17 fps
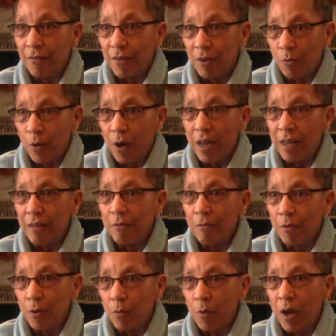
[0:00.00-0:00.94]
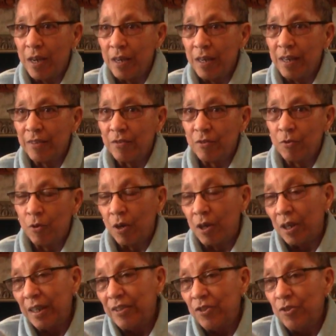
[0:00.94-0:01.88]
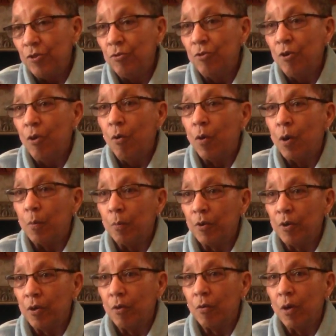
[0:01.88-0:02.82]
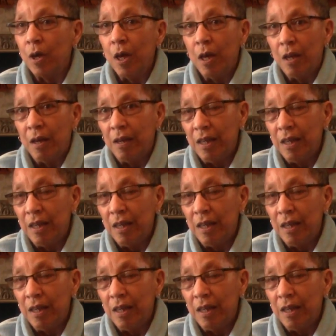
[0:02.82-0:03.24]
They're right next door. Unless you know them,